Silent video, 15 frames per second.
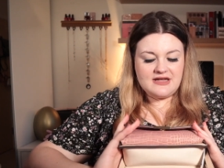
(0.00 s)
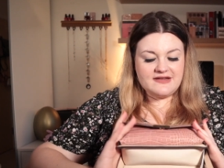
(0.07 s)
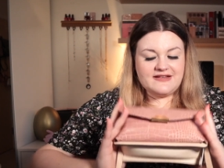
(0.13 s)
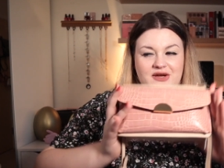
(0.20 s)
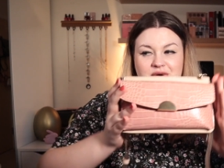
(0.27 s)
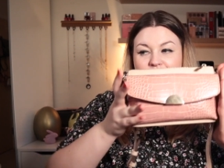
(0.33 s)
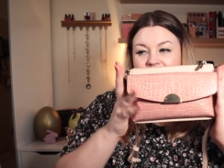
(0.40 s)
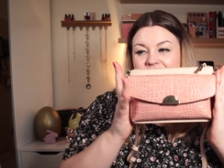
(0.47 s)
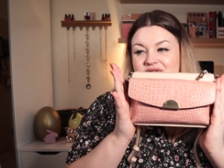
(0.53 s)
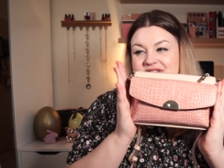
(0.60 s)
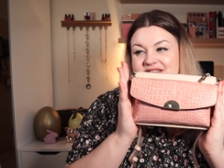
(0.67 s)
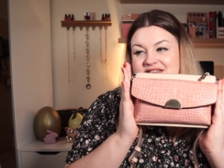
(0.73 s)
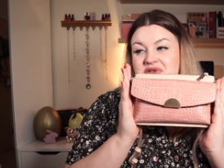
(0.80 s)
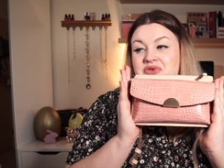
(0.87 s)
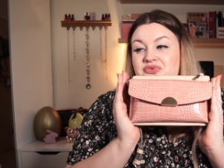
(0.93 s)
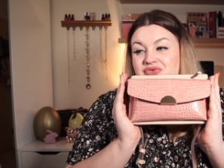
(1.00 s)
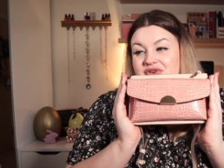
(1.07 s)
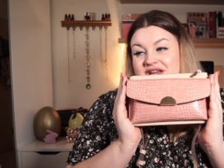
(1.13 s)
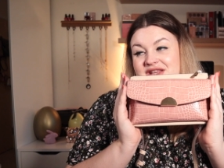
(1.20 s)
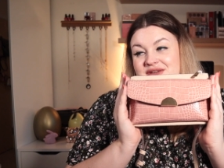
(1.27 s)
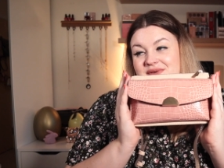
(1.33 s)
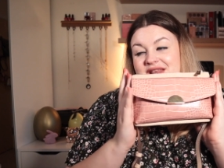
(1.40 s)
So still
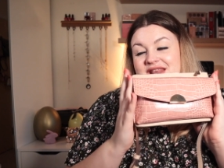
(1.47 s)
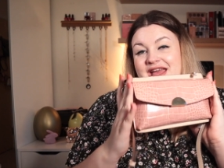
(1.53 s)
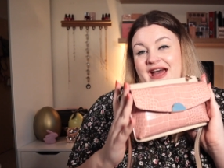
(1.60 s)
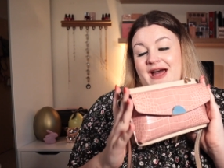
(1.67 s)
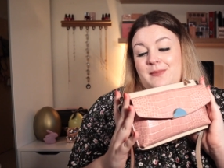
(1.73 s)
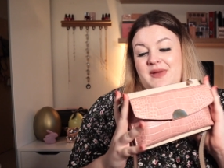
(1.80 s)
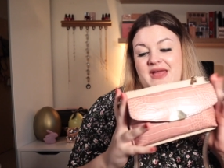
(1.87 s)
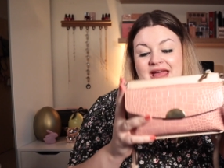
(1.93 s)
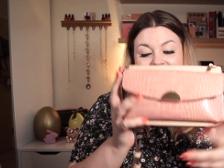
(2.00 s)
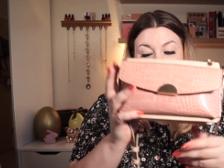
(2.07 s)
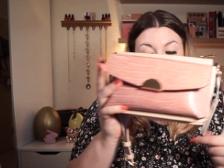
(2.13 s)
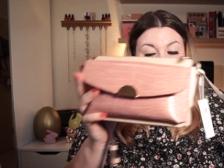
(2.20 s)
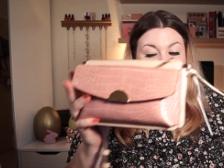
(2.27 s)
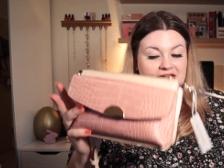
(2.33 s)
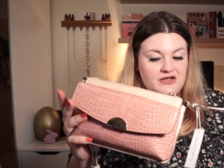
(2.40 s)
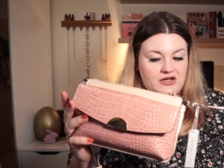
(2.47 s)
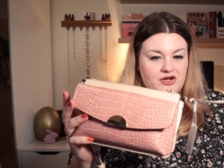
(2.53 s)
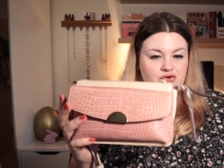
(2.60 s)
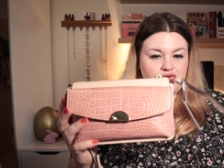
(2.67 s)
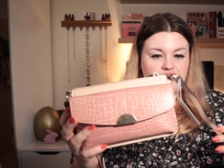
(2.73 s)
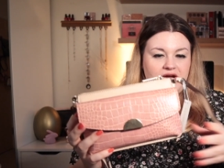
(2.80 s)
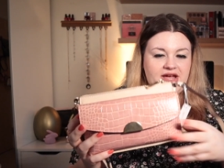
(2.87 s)
really, really happy. And again, a
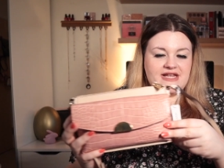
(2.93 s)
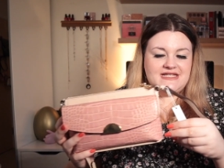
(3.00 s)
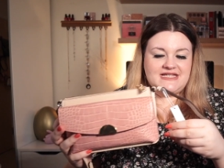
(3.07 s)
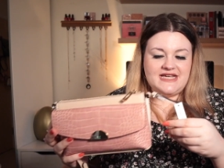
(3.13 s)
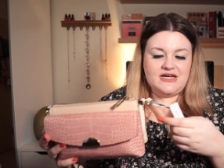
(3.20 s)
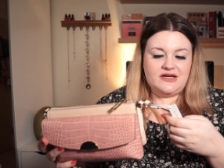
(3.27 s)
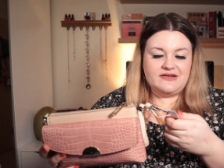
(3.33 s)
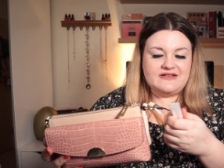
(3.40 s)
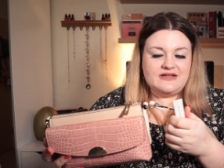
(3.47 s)
great deal.